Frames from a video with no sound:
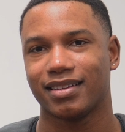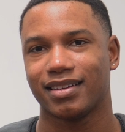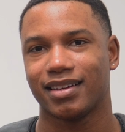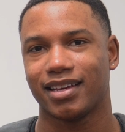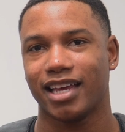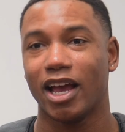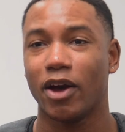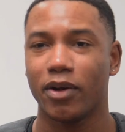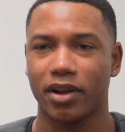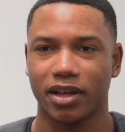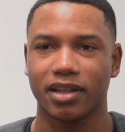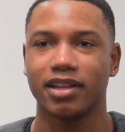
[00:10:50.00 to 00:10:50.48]

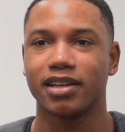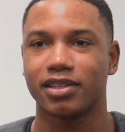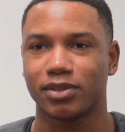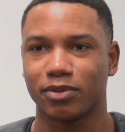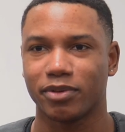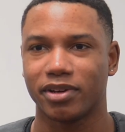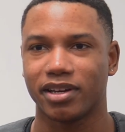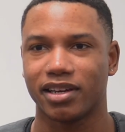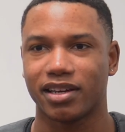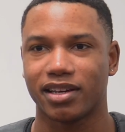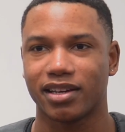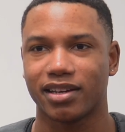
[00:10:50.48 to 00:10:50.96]
Counting this
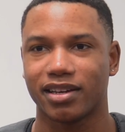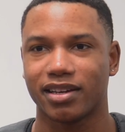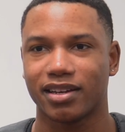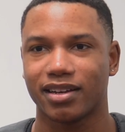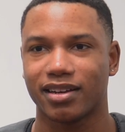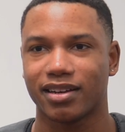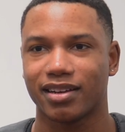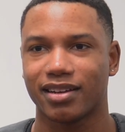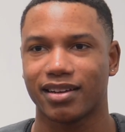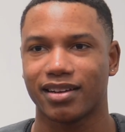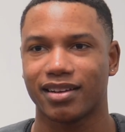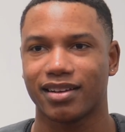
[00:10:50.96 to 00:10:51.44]
week.
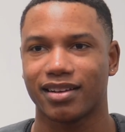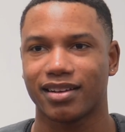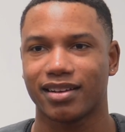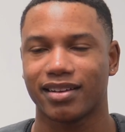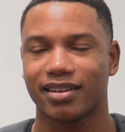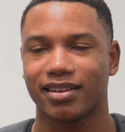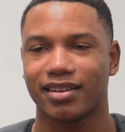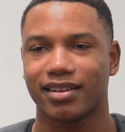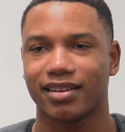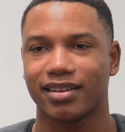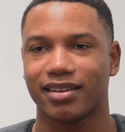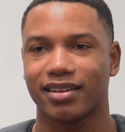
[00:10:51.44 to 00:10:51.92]

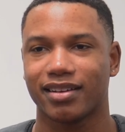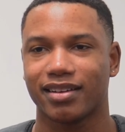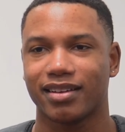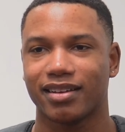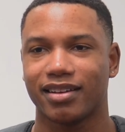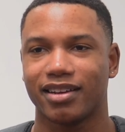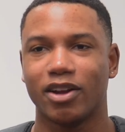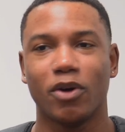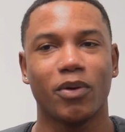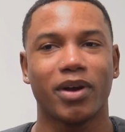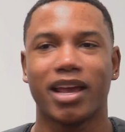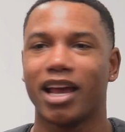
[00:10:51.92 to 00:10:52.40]

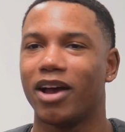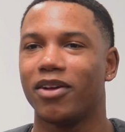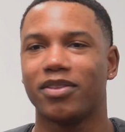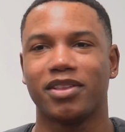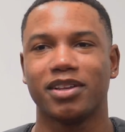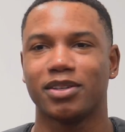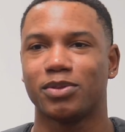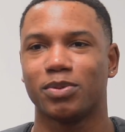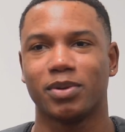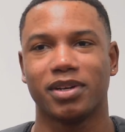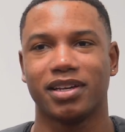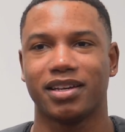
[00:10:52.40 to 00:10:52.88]
Don't count
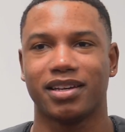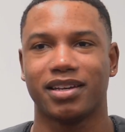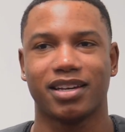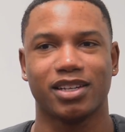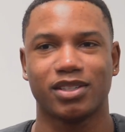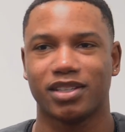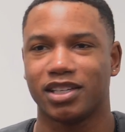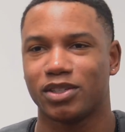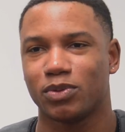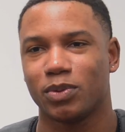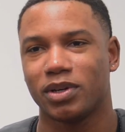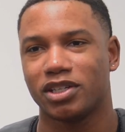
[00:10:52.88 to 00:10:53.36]
this week, because
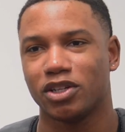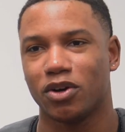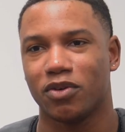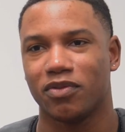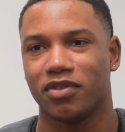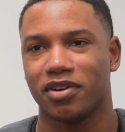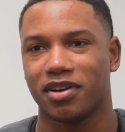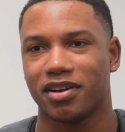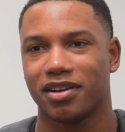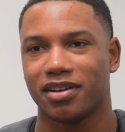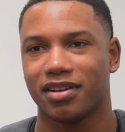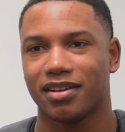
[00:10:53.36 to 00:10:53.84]
this week's
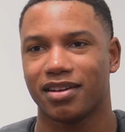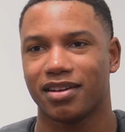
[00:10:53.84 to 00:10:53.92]
over.